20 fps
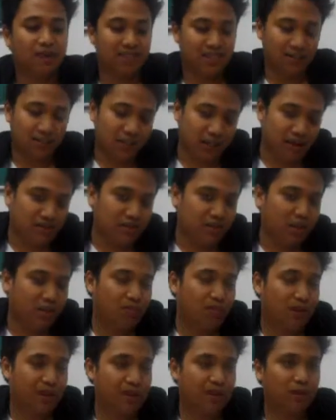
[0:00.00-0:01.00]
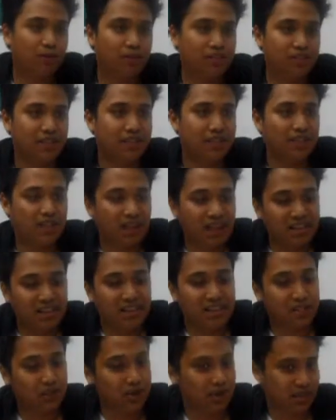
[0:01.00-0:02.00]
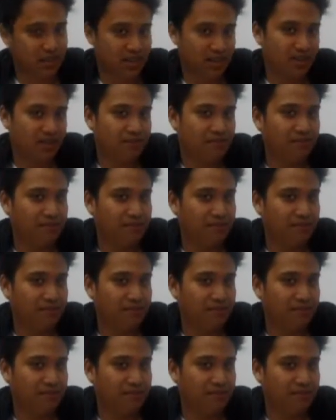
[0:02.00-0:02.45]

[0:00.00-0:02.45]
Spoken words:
Because sometimes when you play an acoustic guitar, it tends to hurt.